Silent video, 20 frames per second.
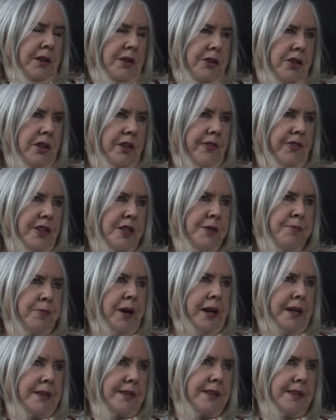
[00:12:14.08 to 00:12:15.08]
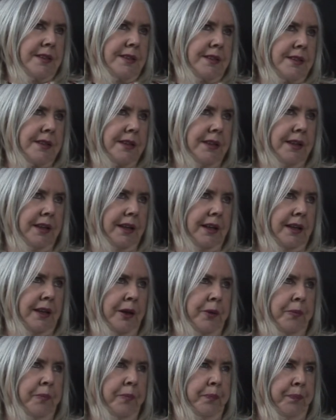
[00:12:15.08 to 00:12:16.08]
so the first president
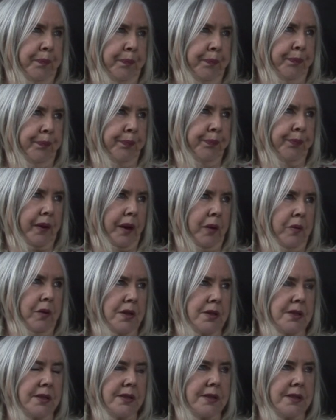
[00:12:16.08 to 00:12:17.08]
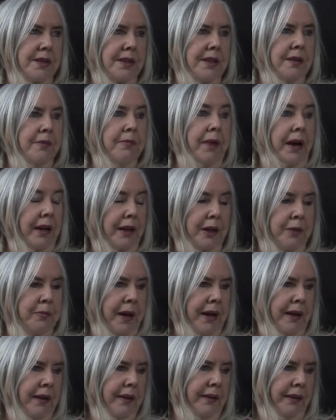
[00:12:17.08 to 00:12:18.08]
um, was Michael
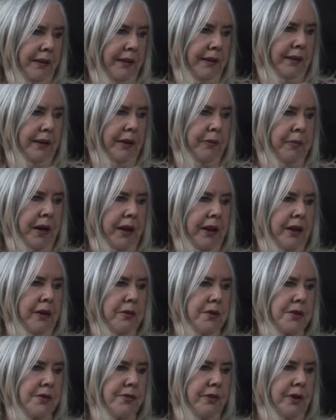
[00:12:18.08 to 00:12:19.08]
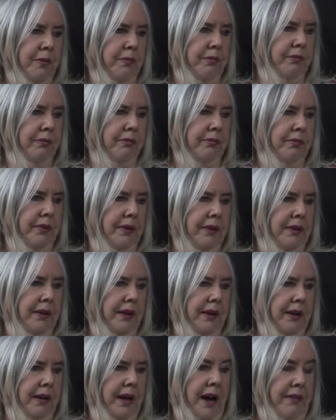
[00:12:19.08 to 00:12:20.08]
Mellon, and Michael was from
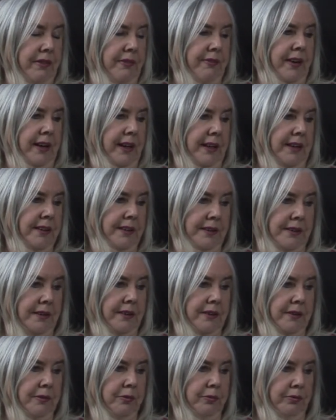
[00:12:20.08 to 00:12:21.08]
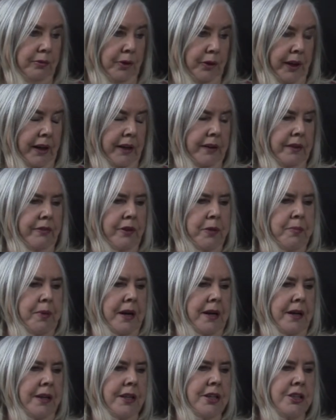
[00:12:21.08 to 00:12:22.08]
Affafad, one end of the
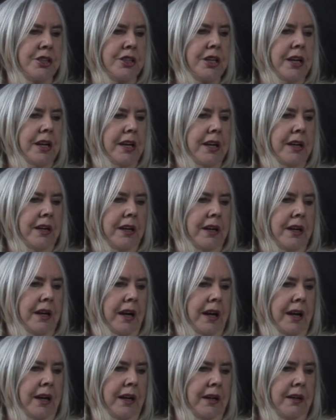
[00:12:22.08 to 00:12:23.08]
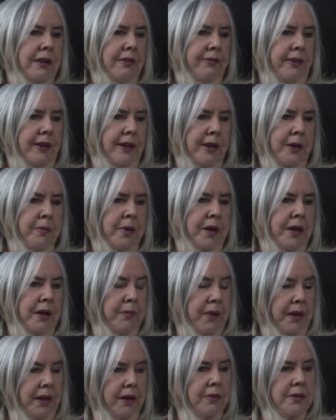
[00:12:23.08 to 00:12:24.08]
parish, uh, a farmer, and
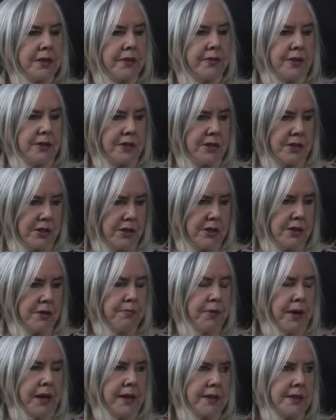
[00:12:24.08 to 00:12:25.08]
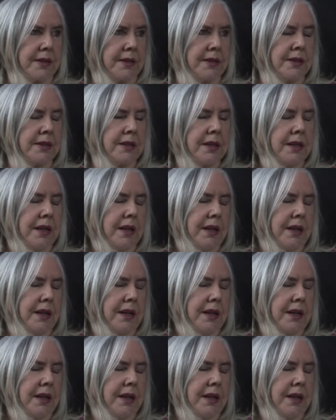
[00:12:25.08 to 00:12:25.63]
Michael was the first president.